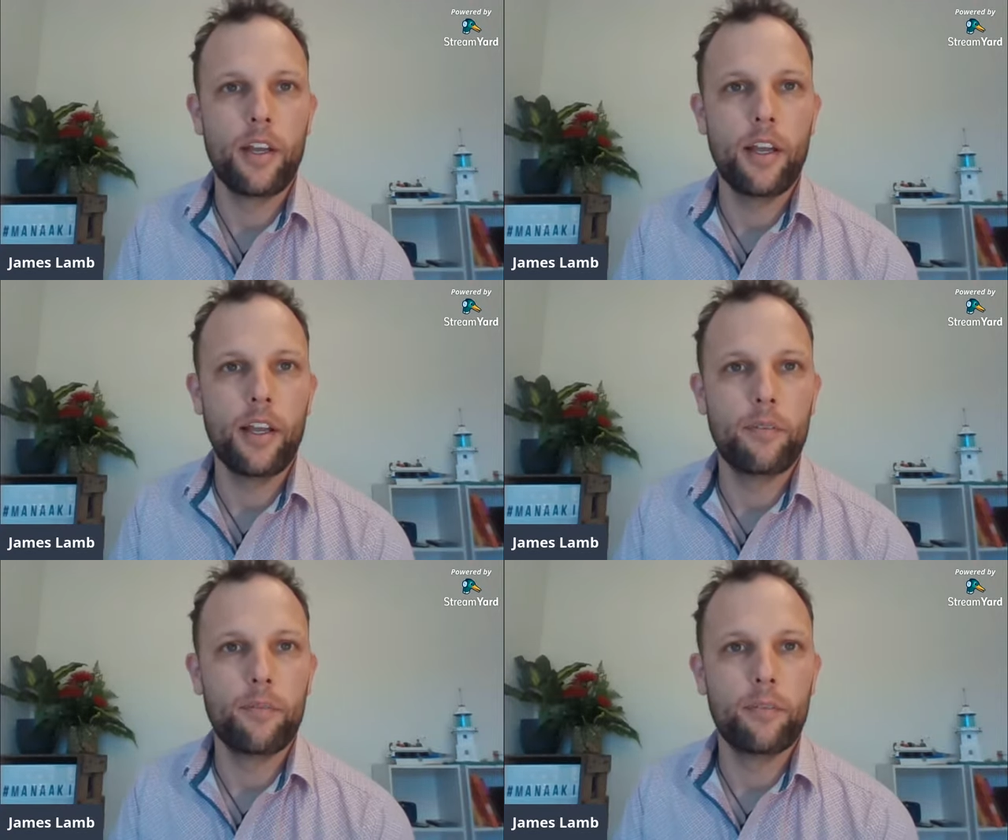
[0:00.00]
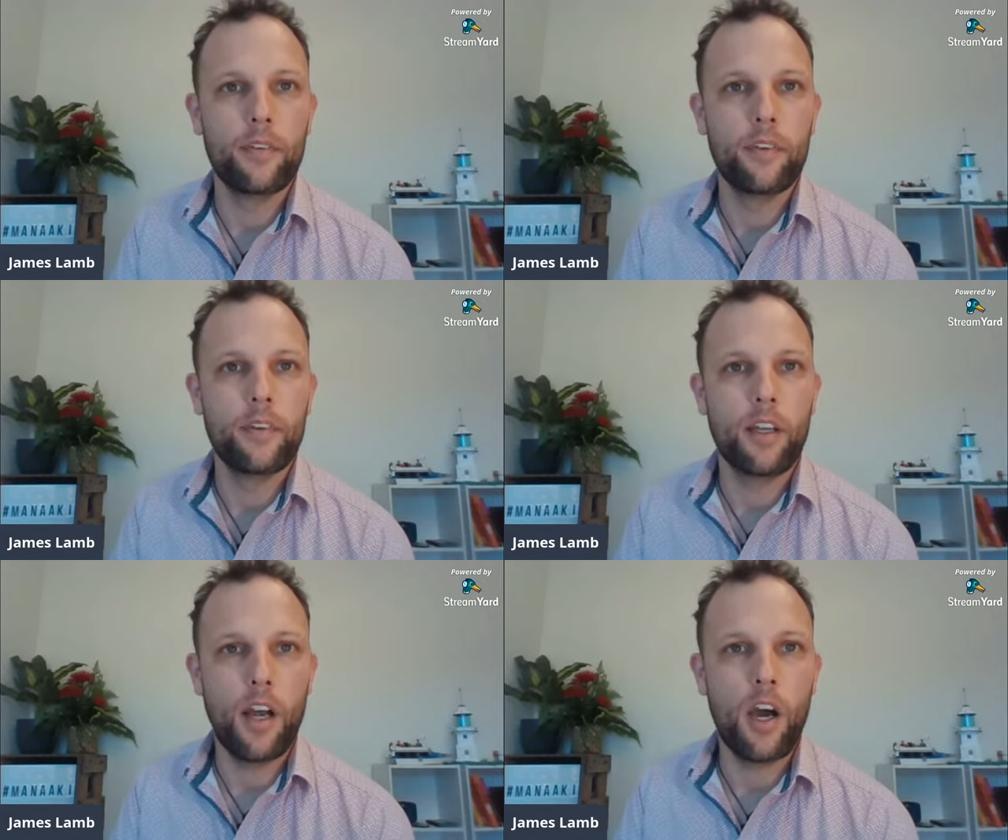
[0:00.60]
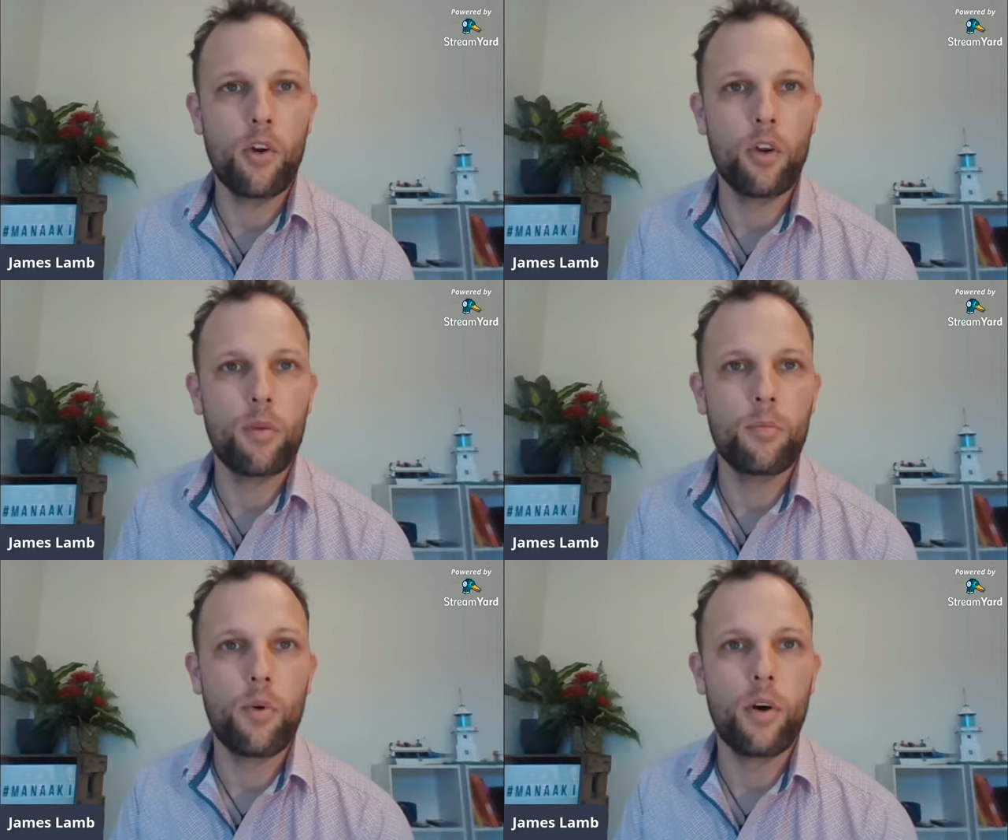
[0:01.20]
a whole lot
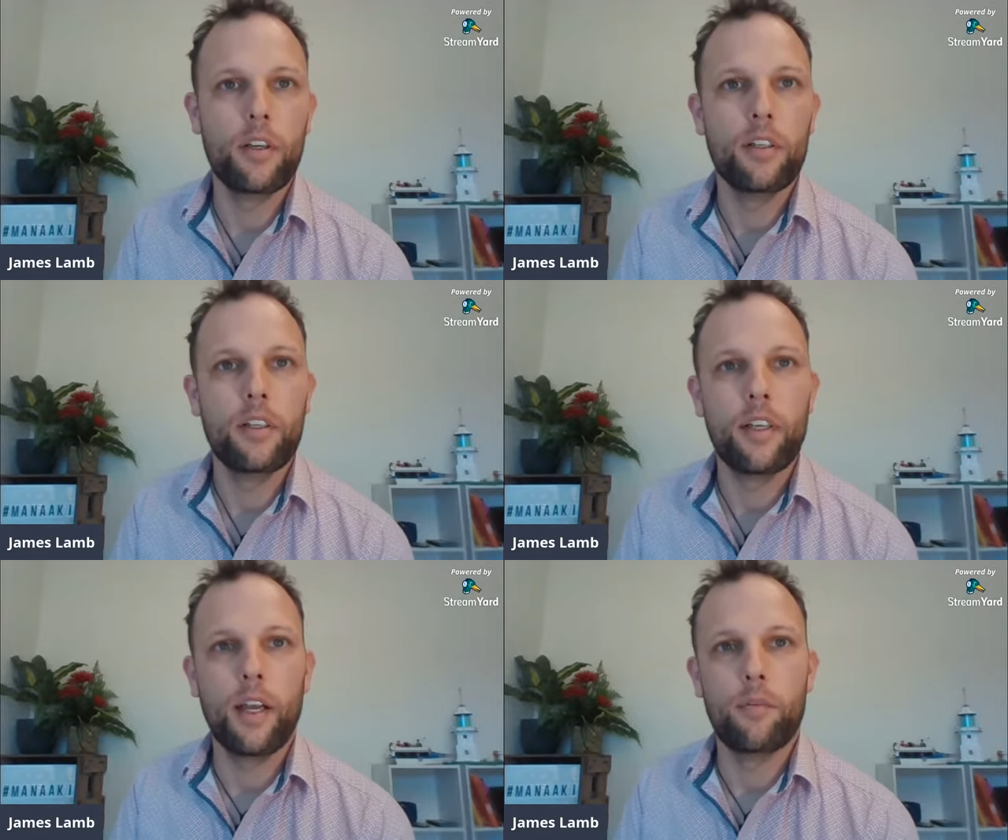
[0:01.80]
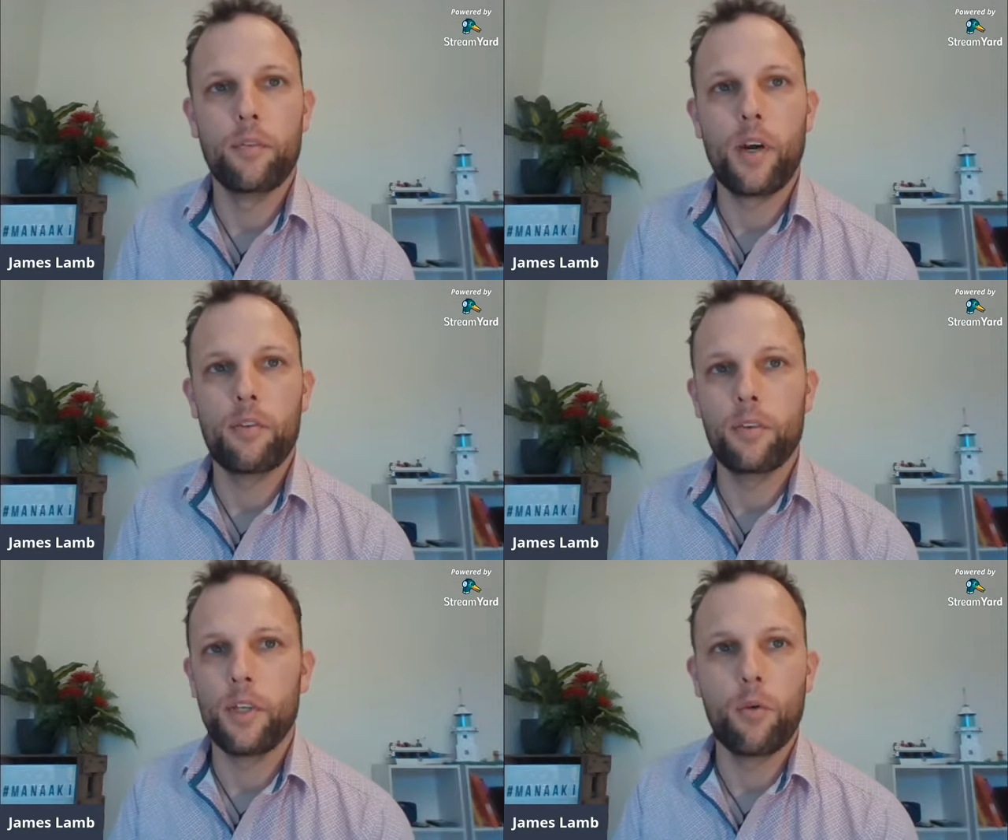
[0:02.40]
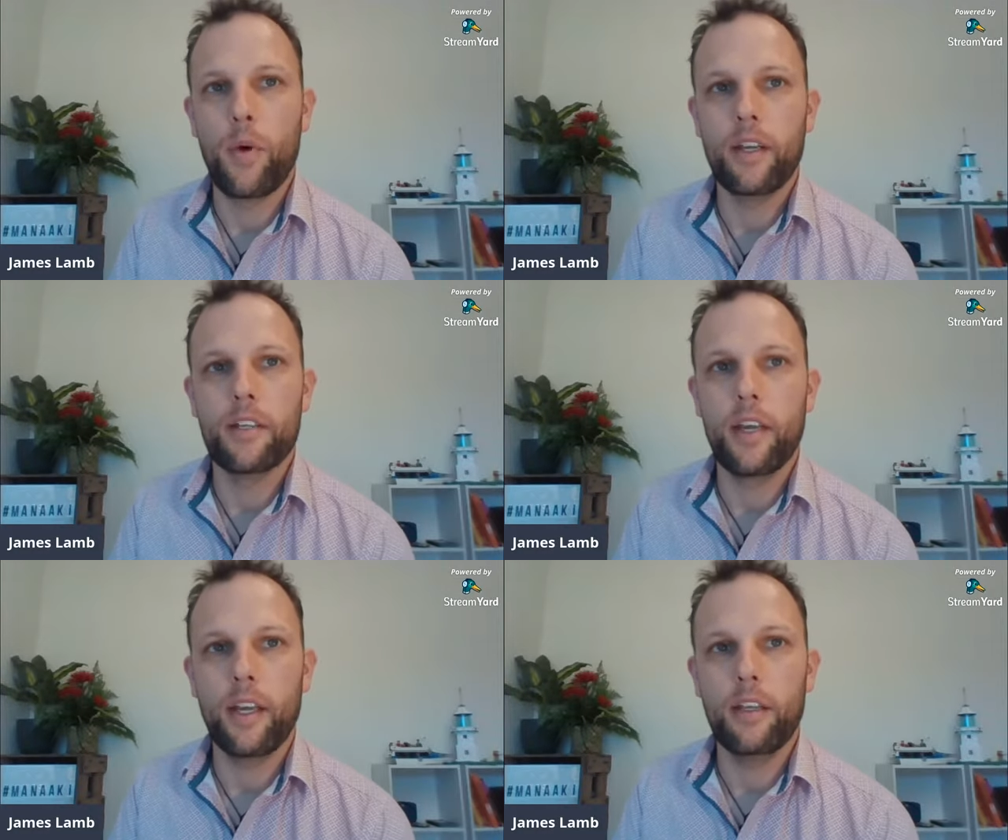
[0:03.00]
more rather than, you know, one a
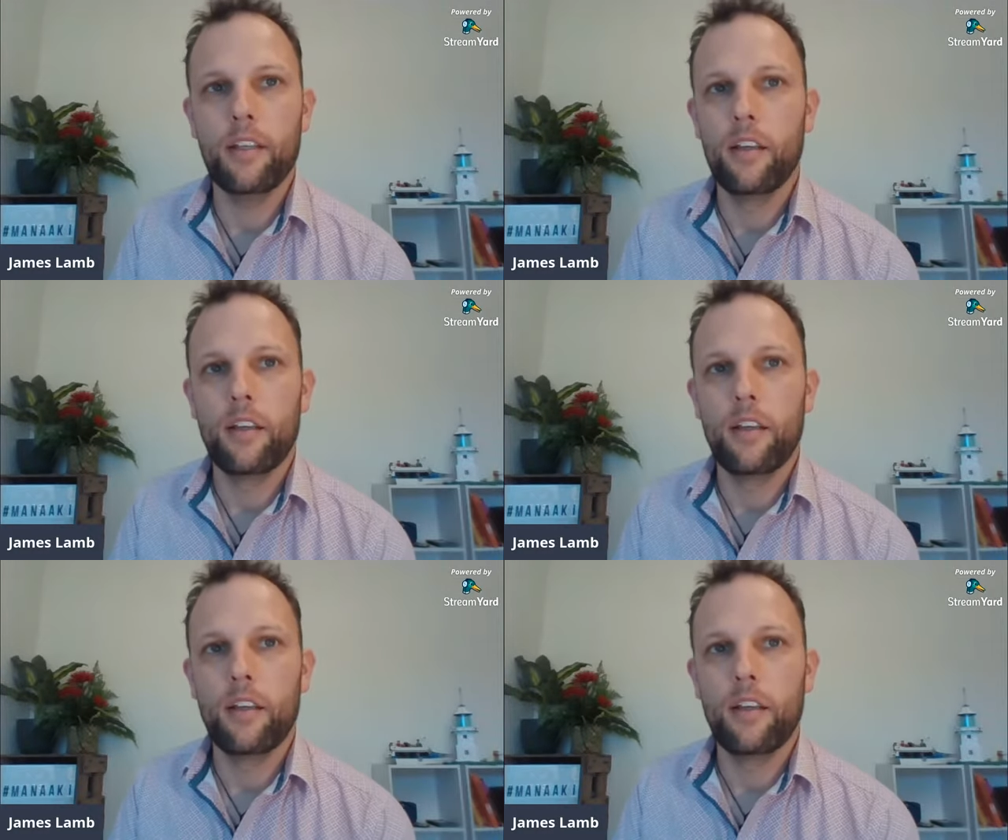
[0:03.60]
day